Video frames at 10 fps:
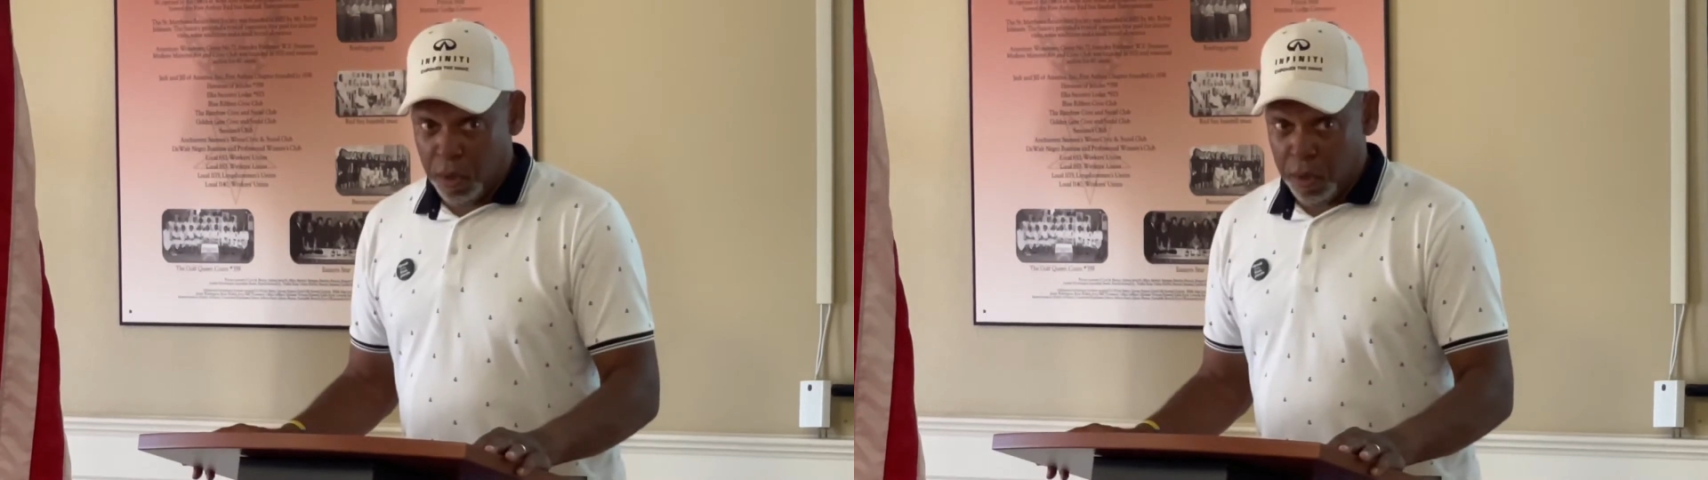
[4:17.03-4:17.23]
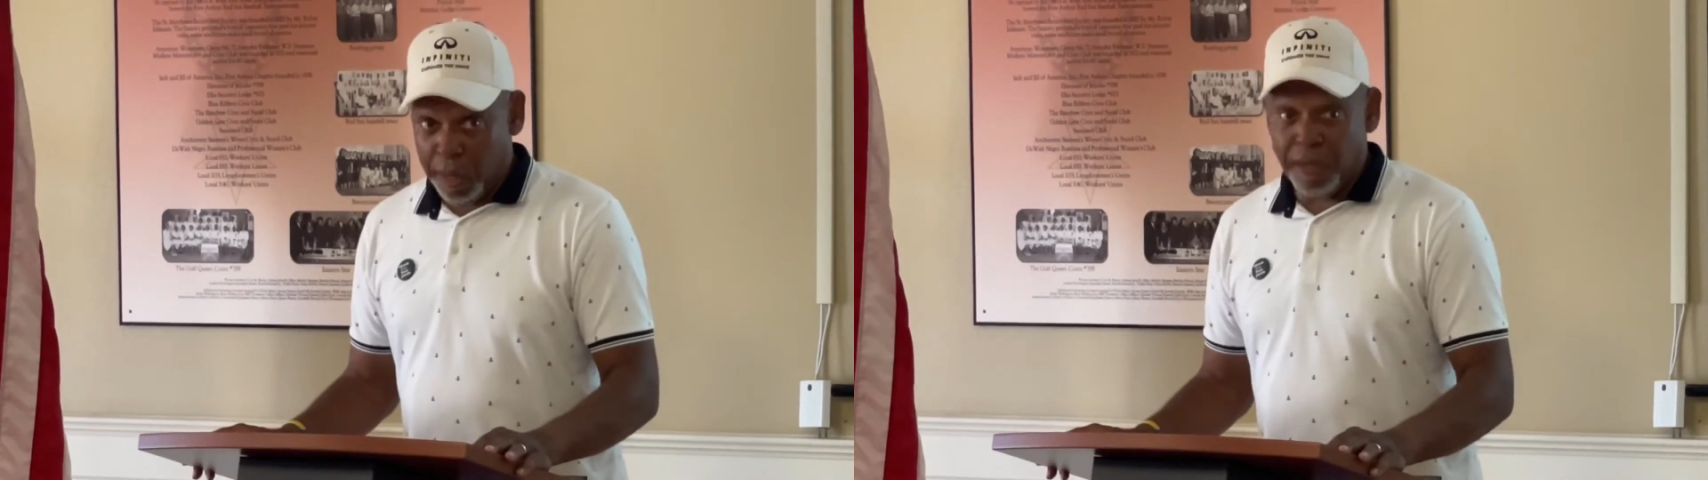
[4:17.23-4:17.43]

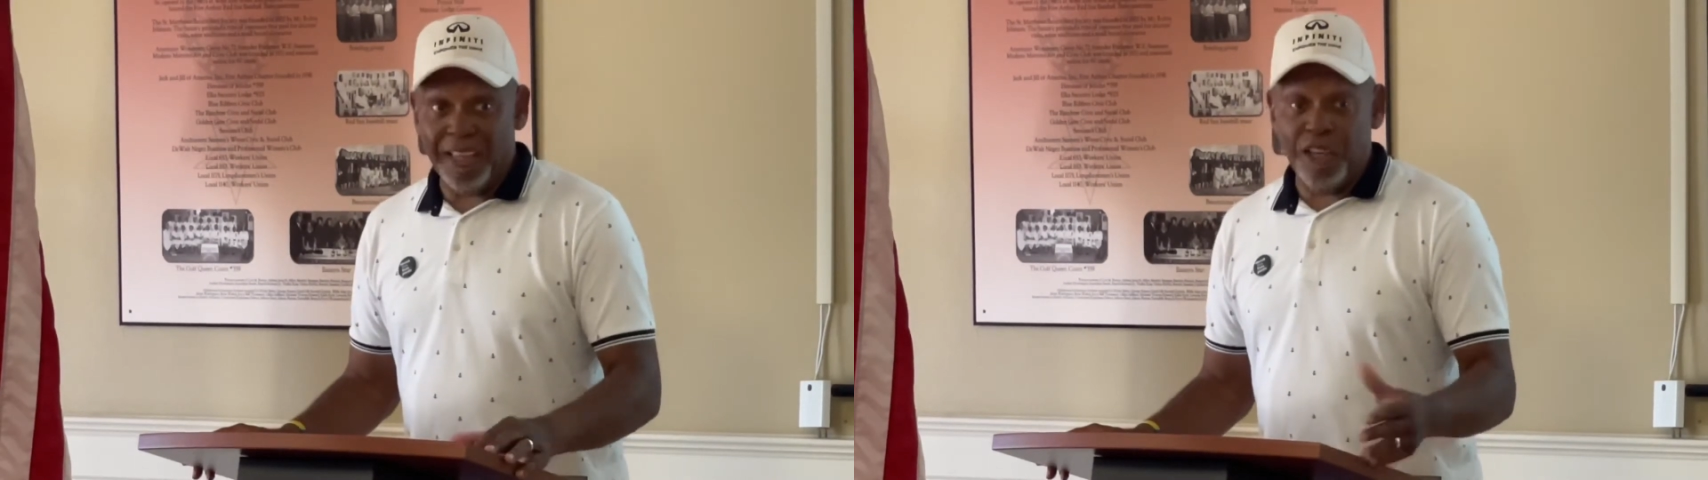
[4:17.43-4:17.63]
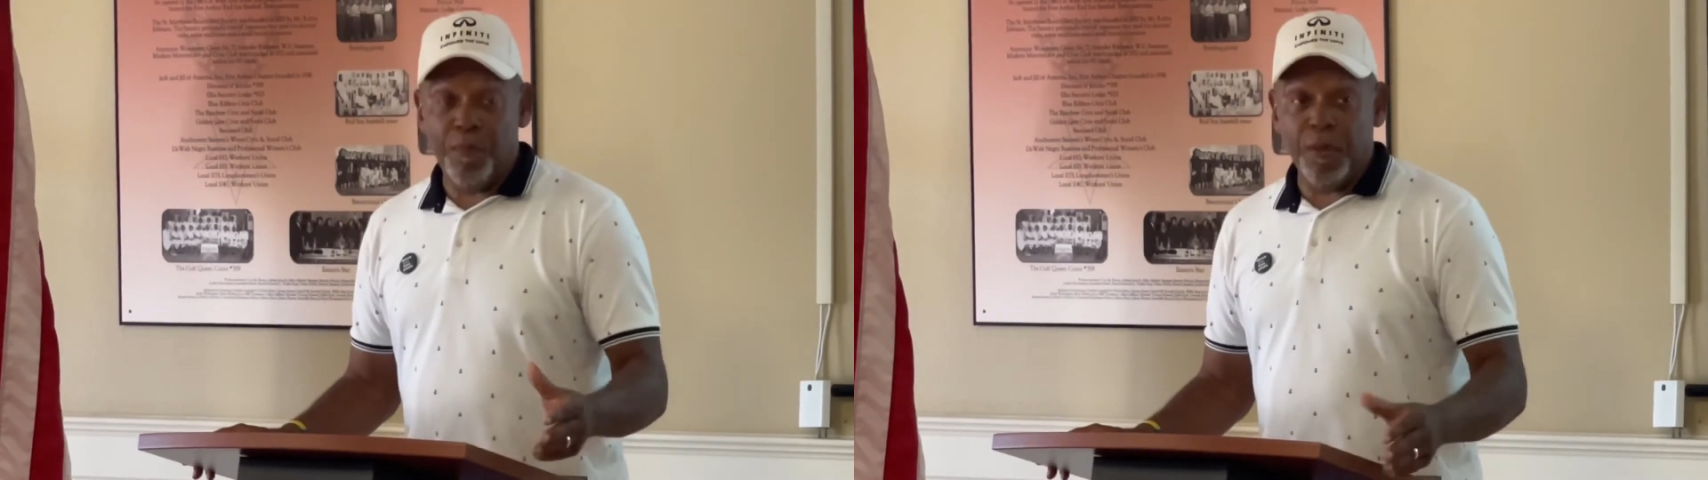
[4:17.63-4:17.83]
and the
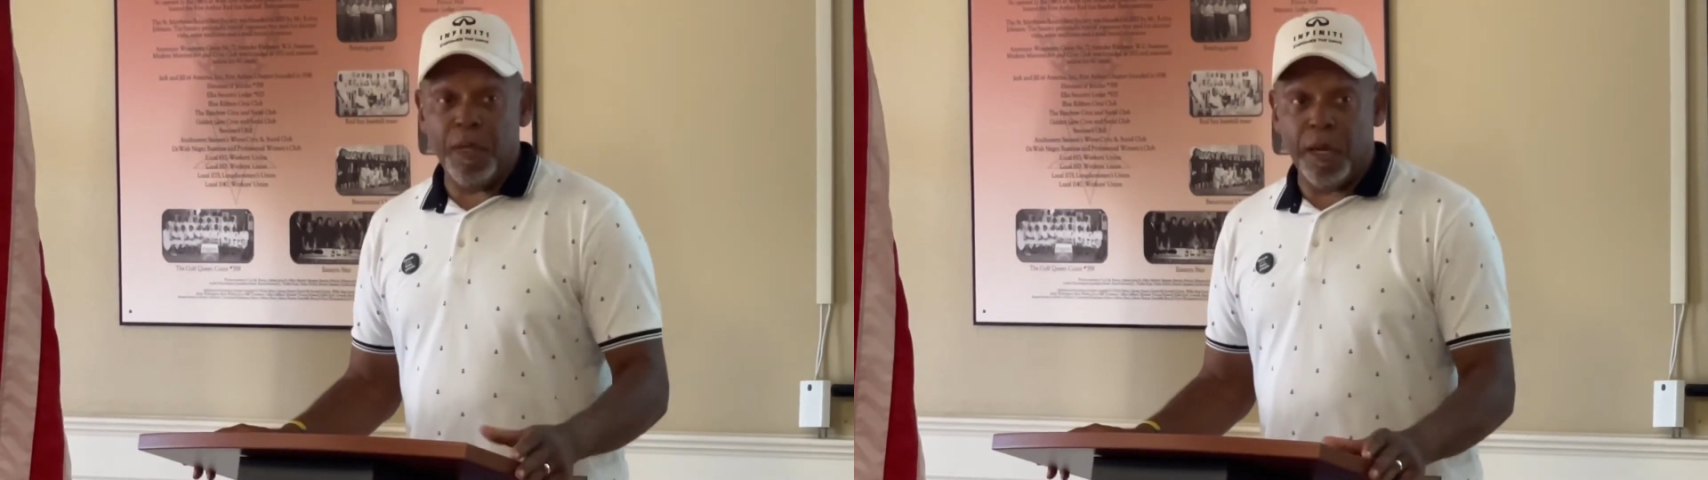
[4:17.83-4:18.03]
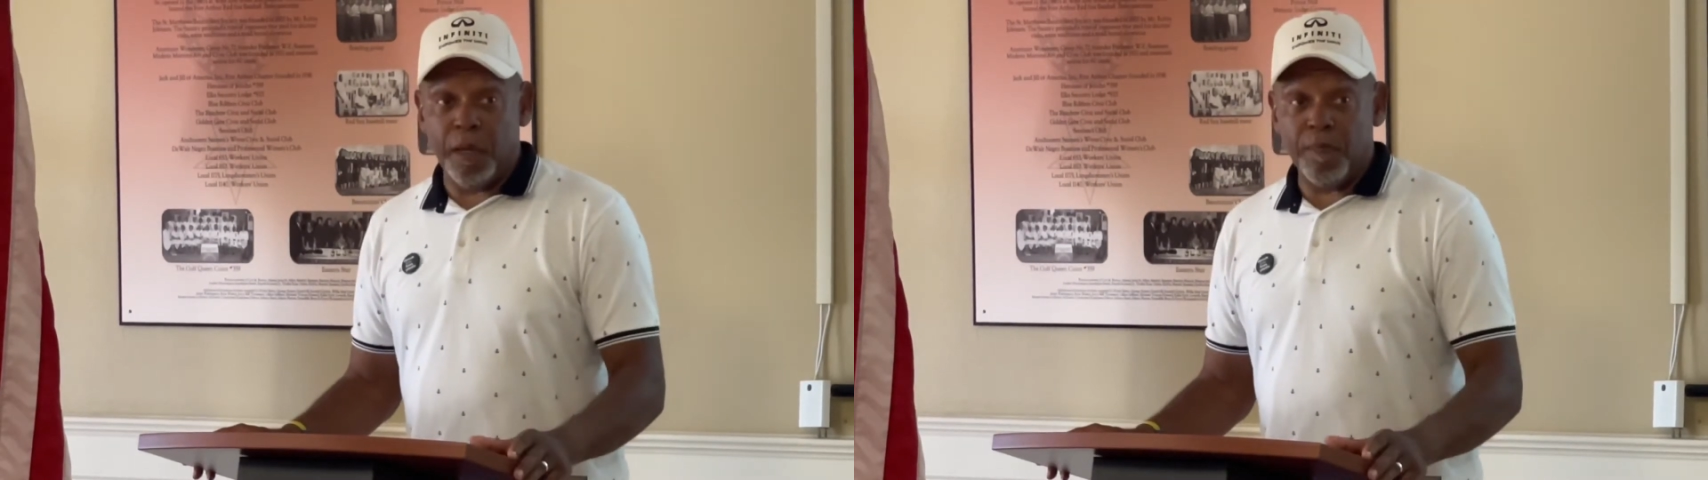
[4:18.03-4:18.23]

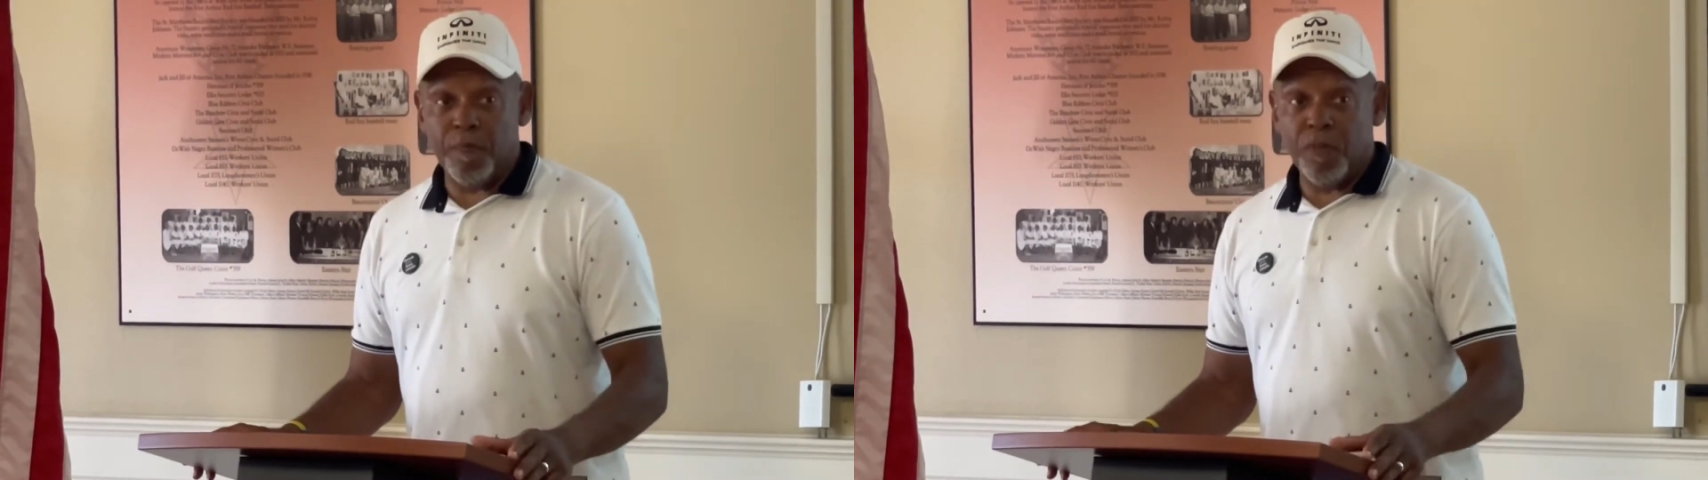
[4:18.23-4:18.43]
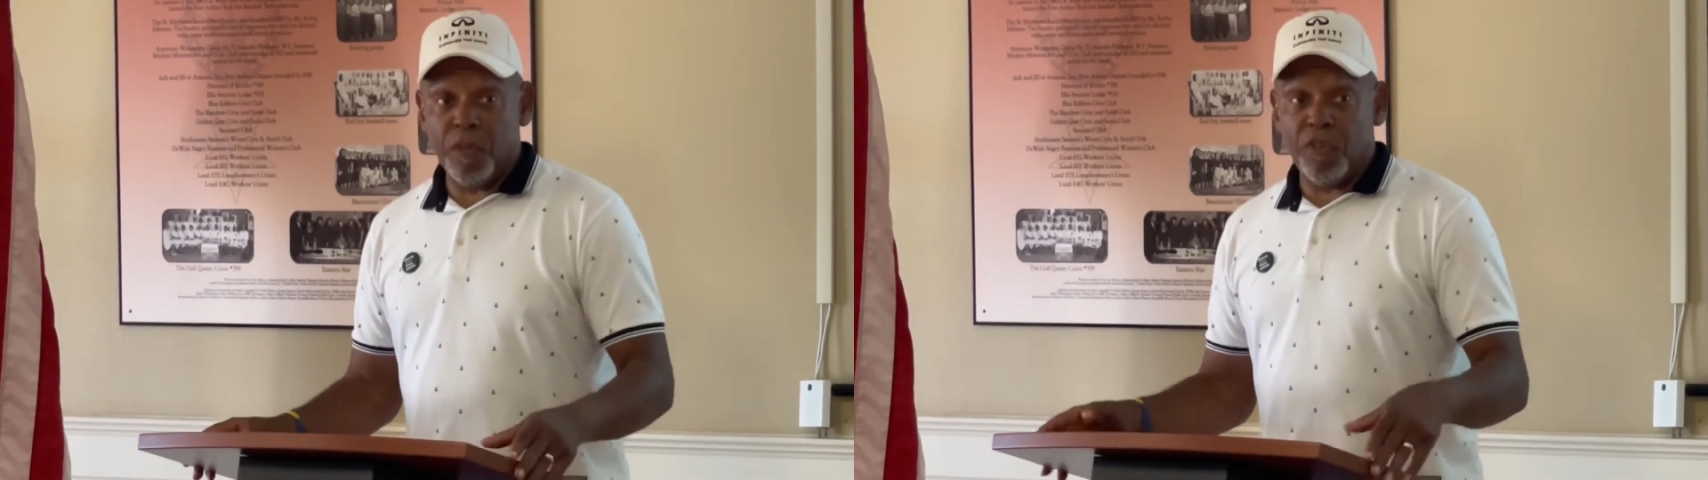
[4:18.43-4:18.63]
EPA
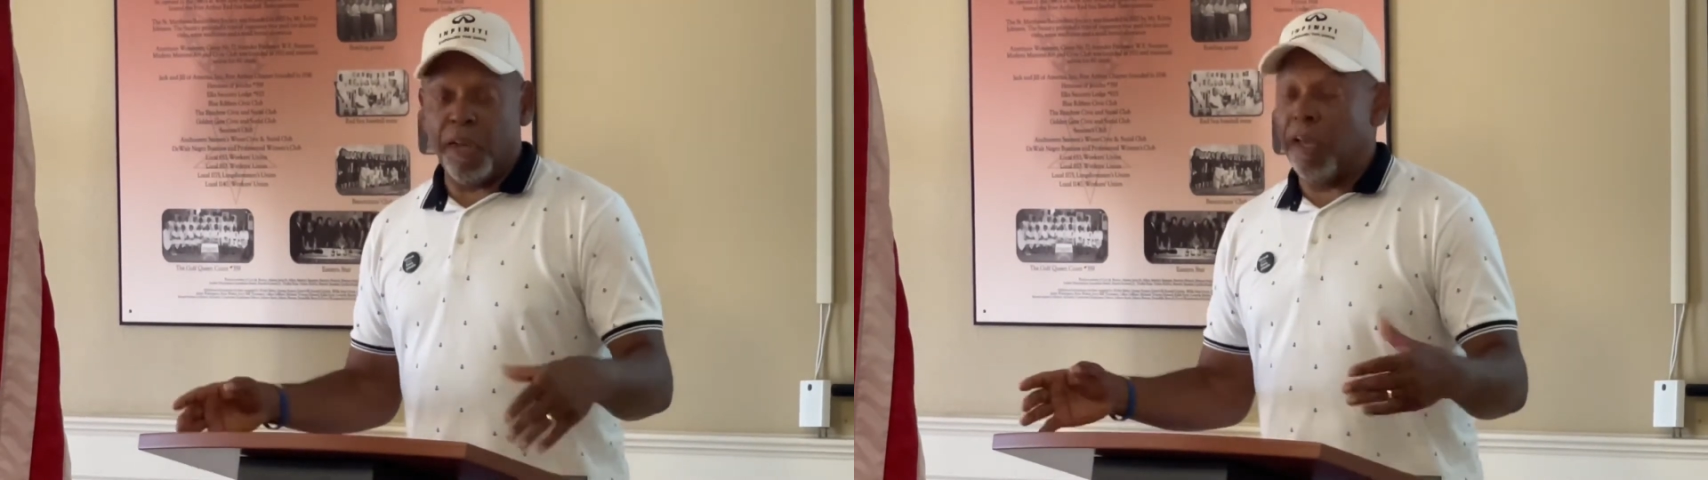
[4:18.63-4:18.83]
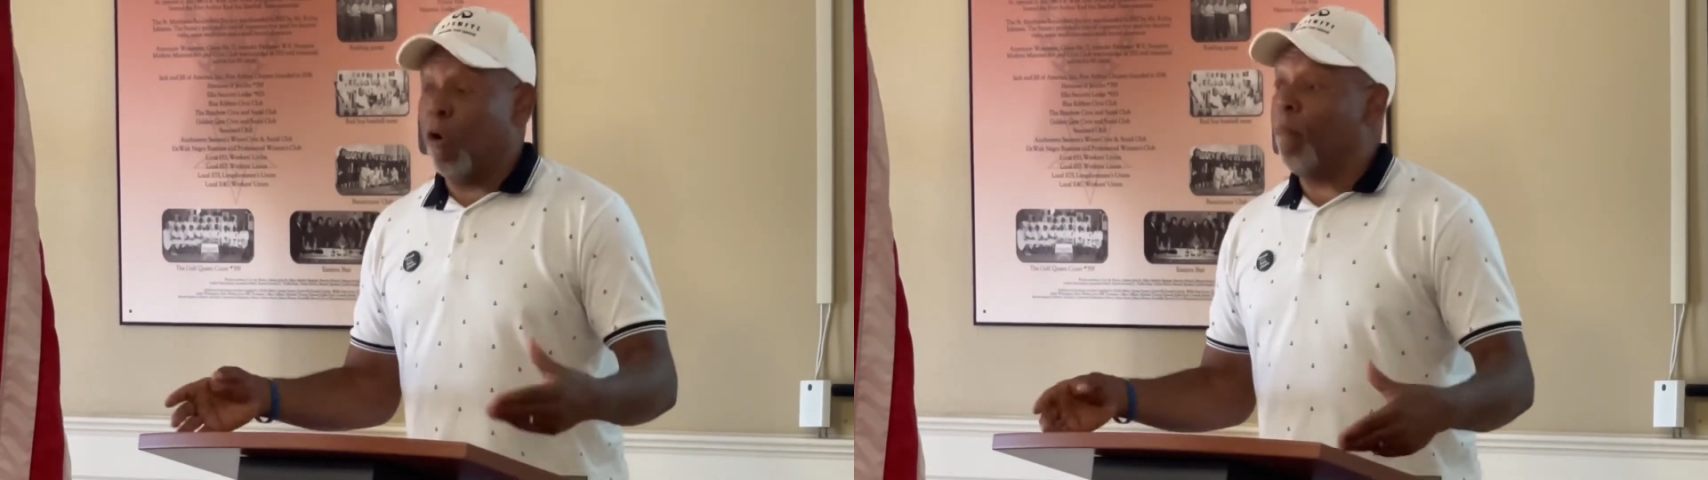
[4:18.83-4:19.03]

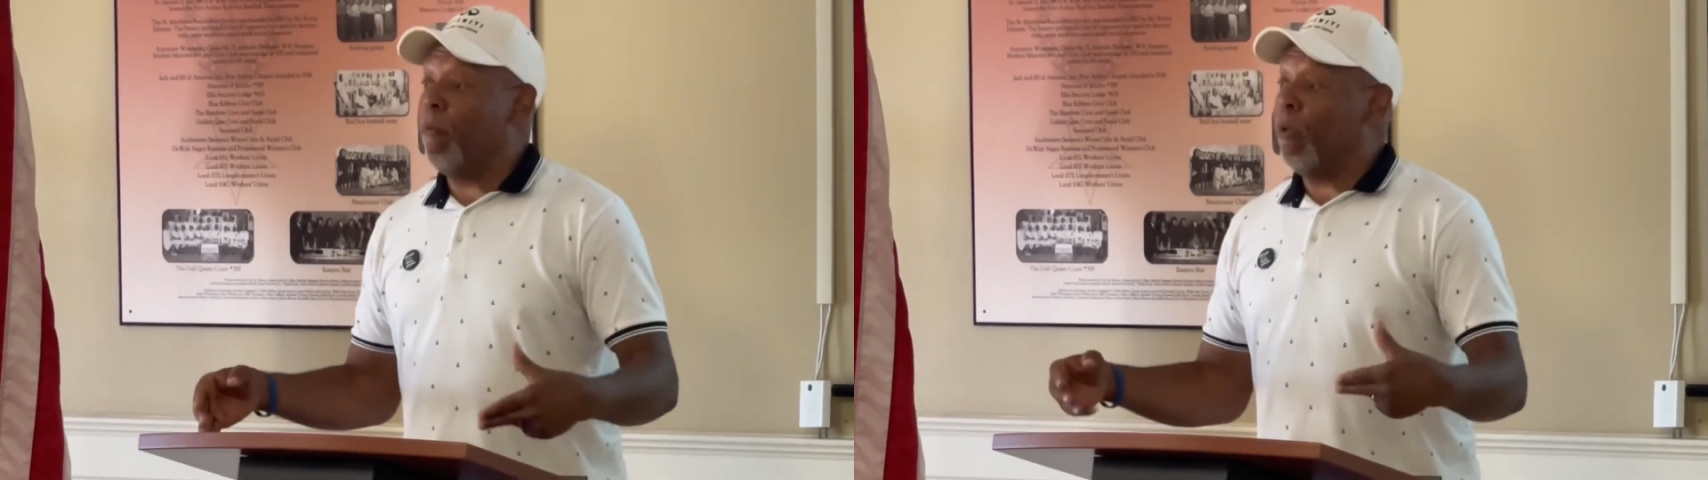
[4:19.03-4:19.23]
to help